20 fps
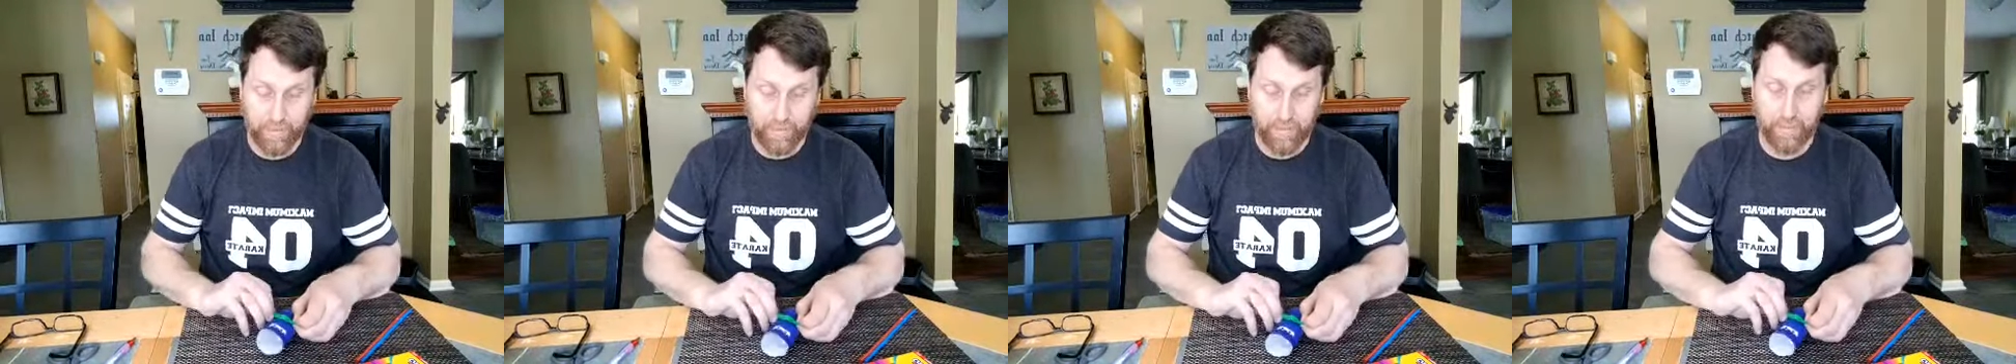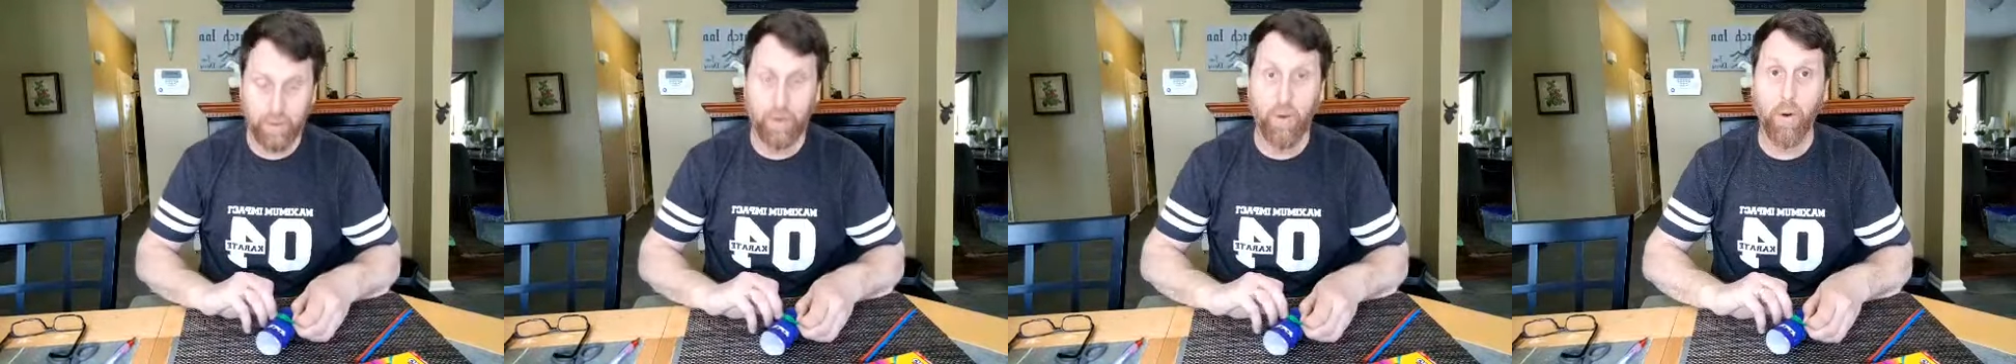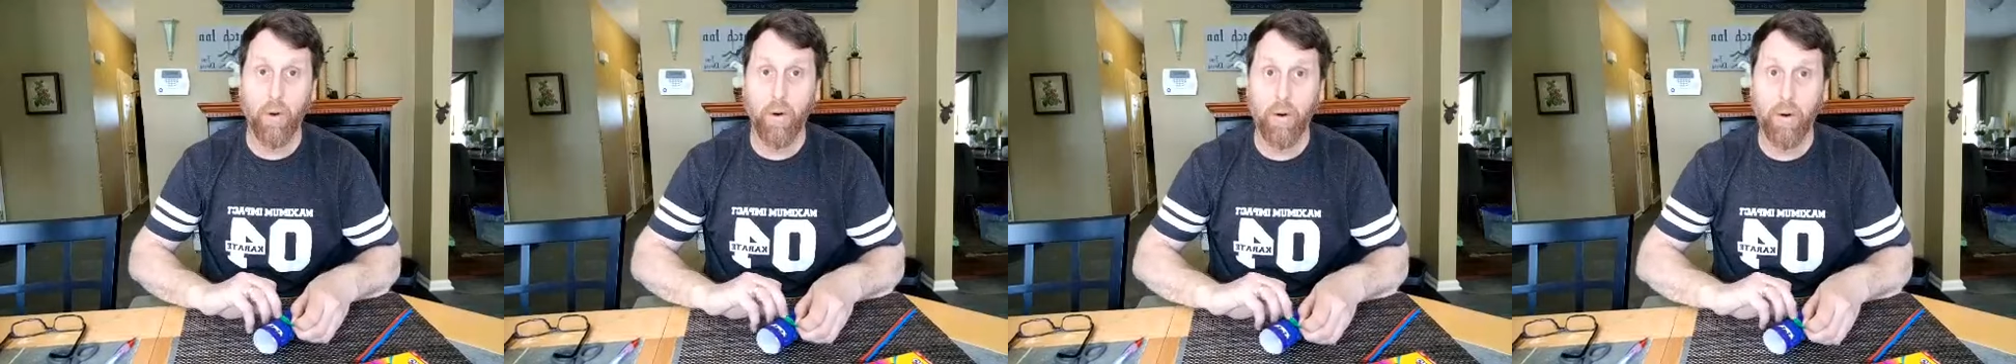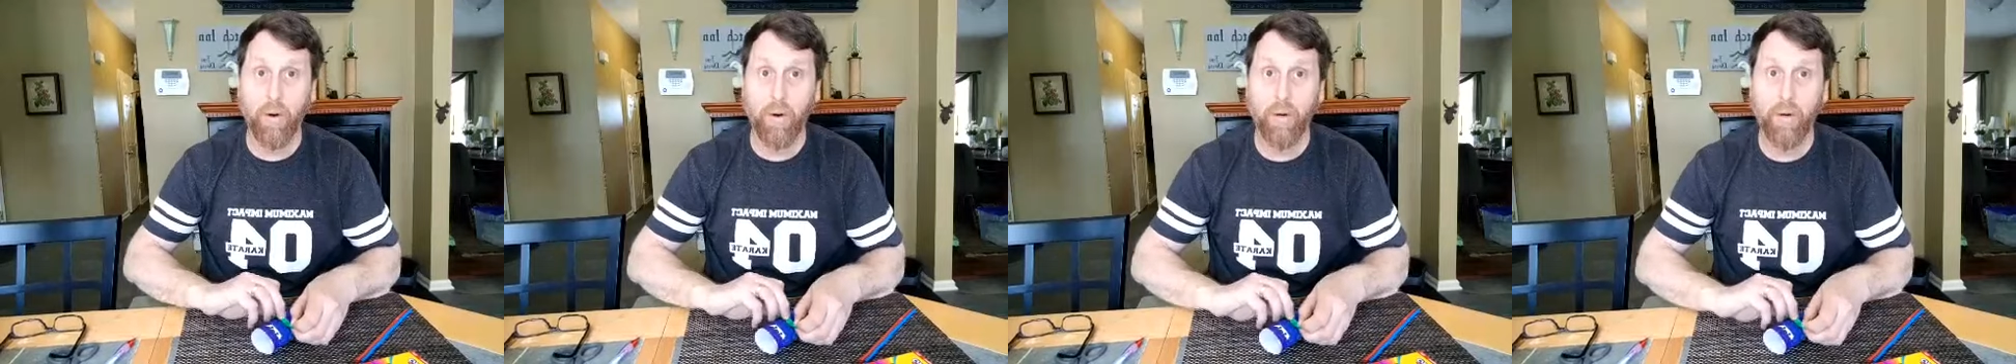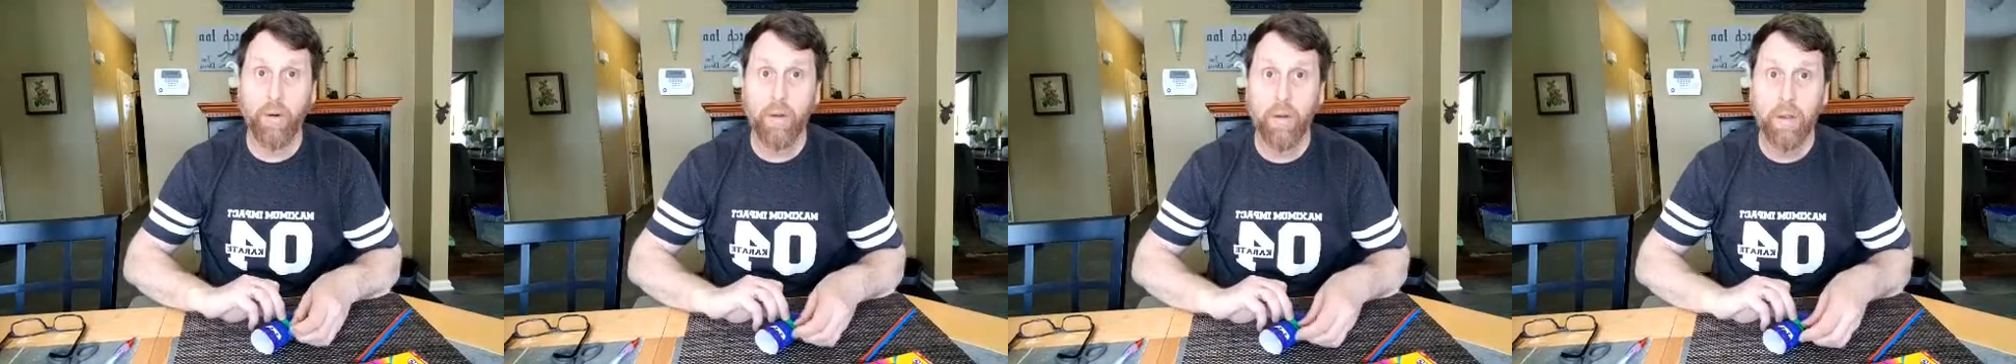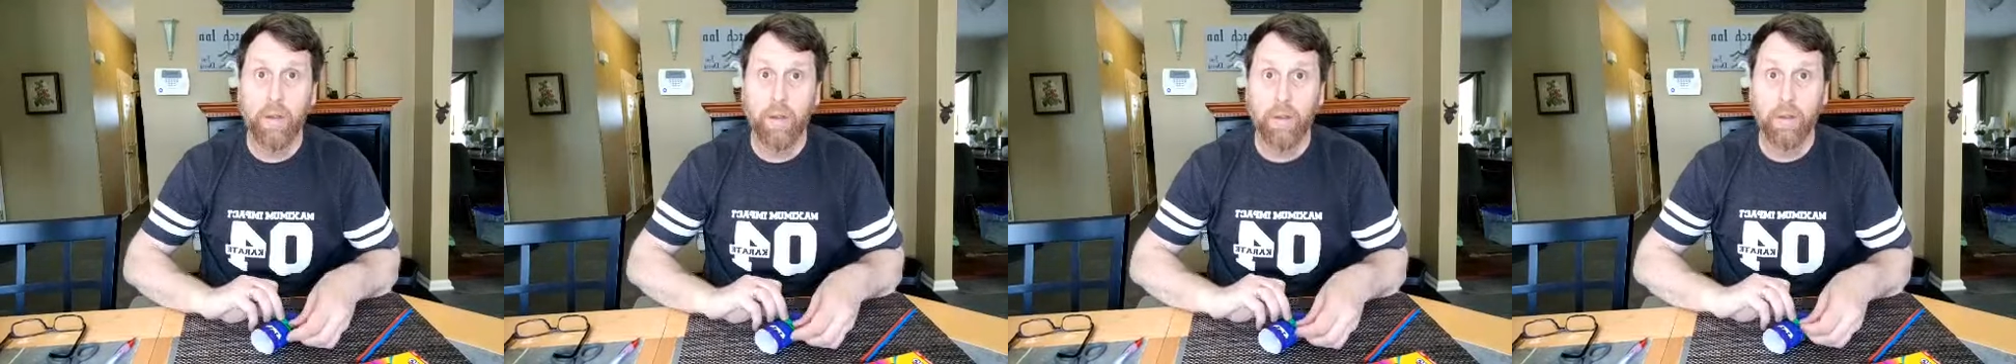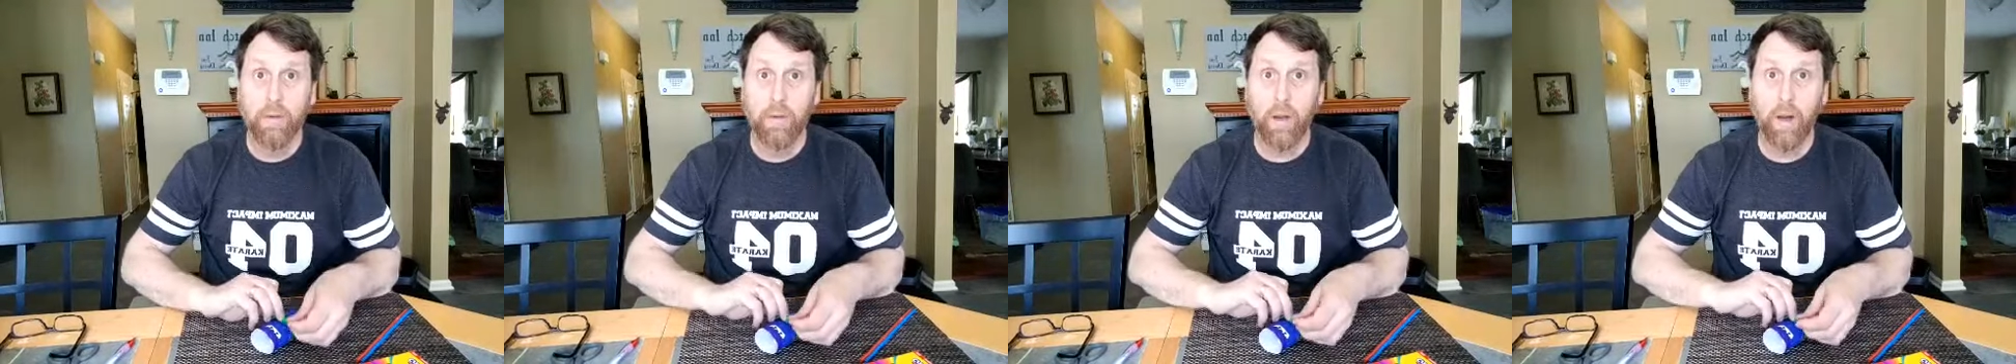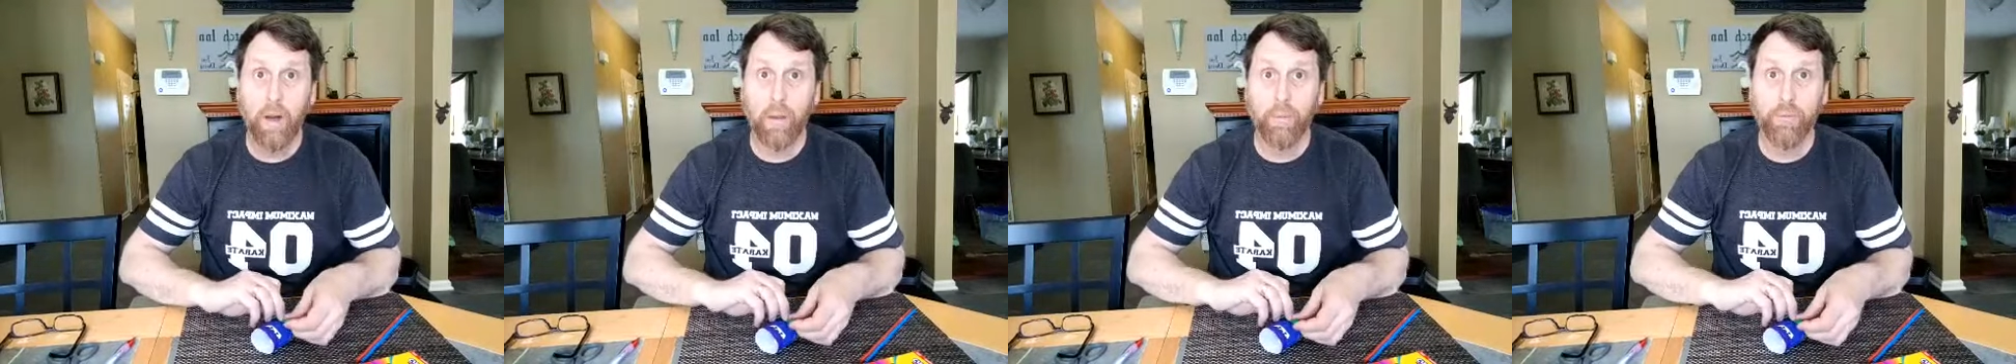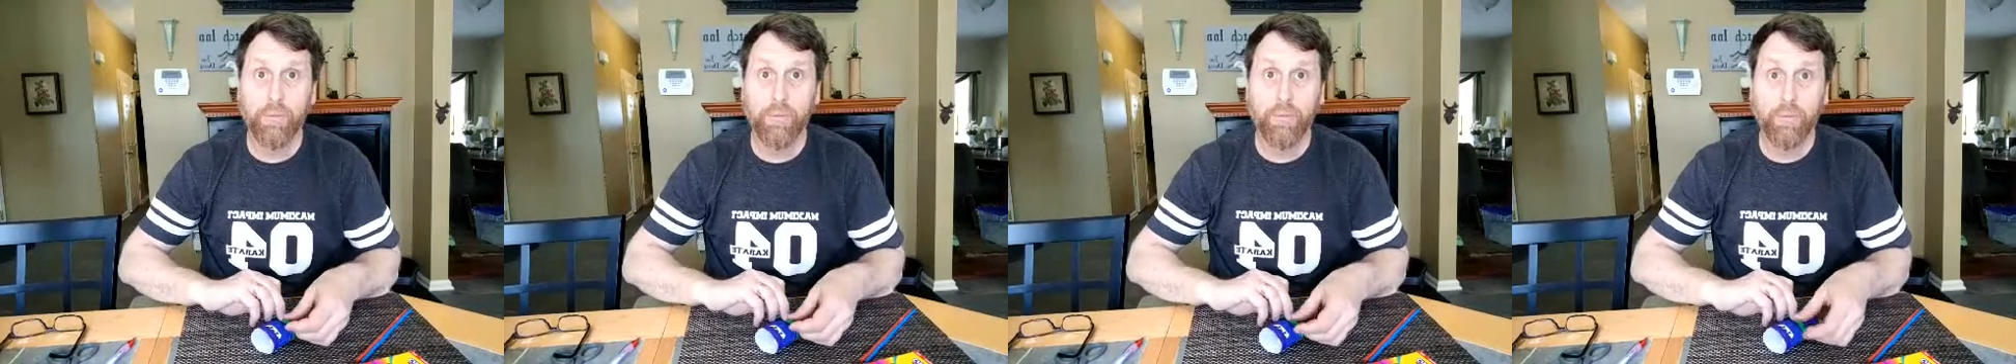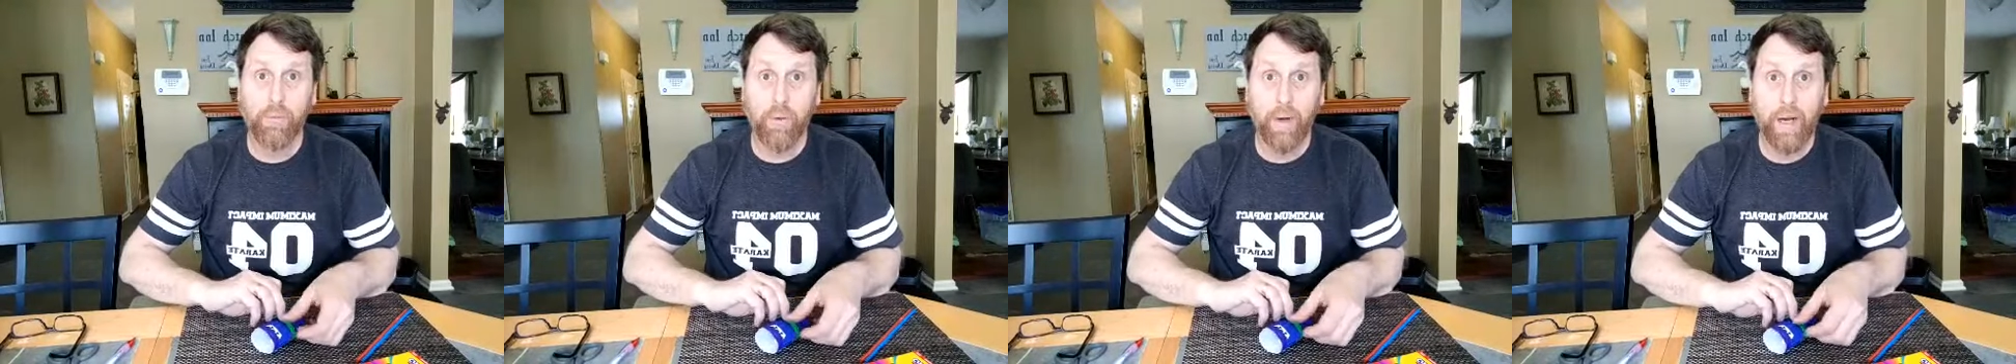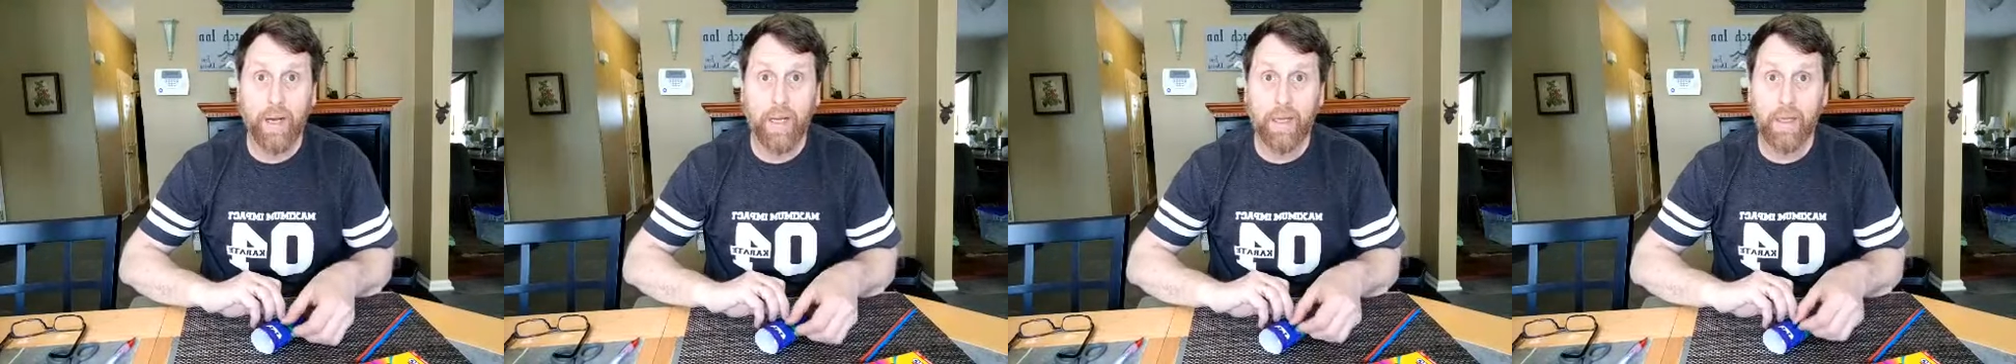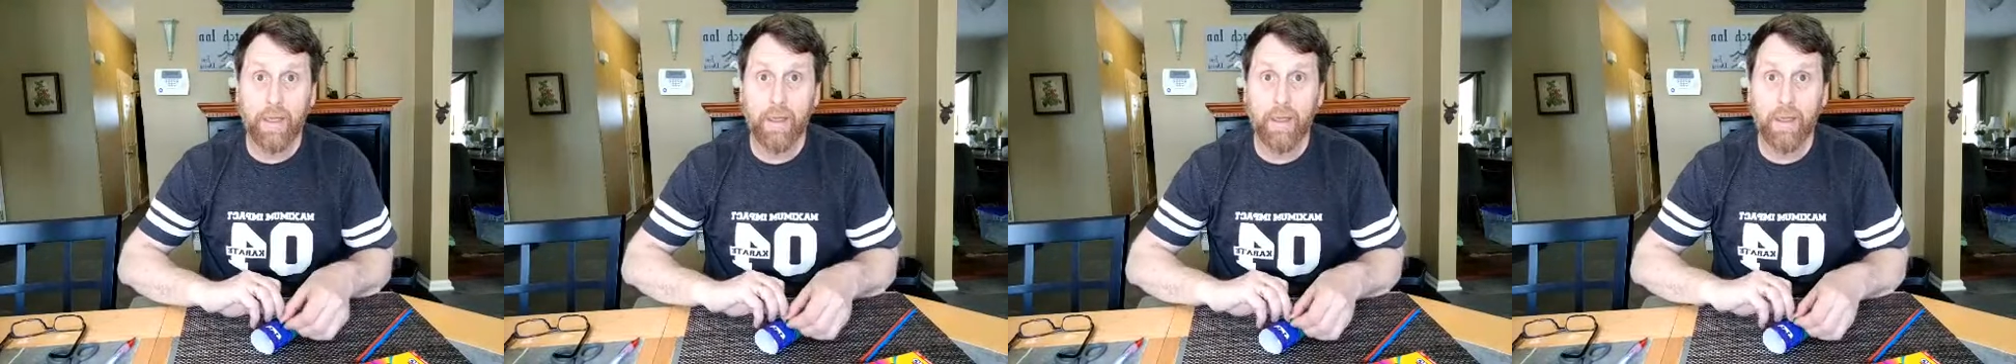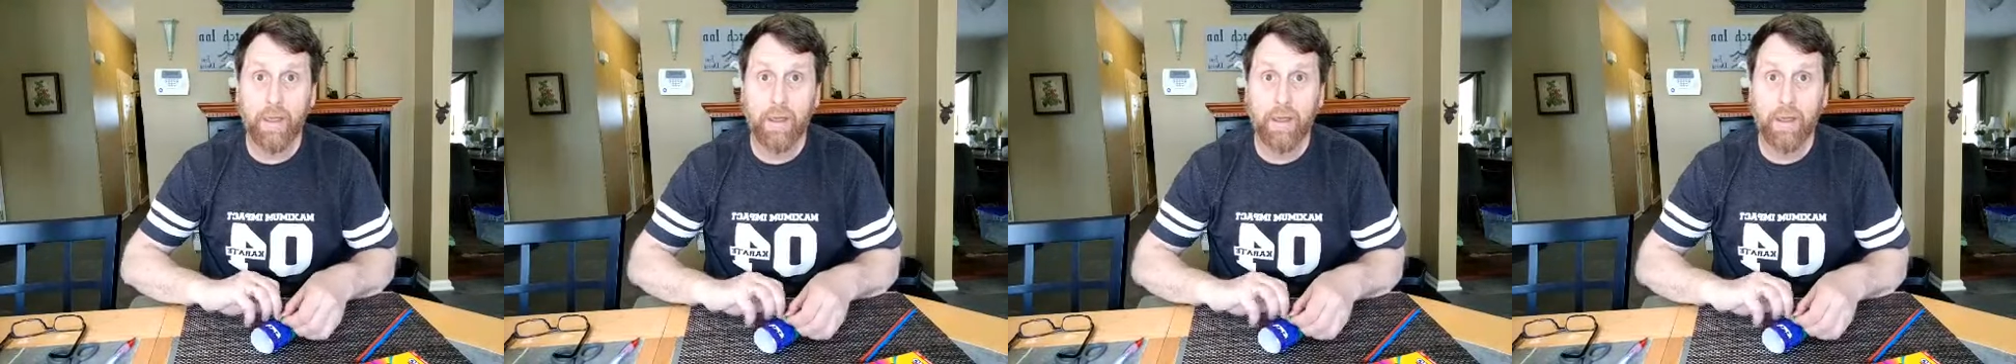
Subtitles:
Yarn, string,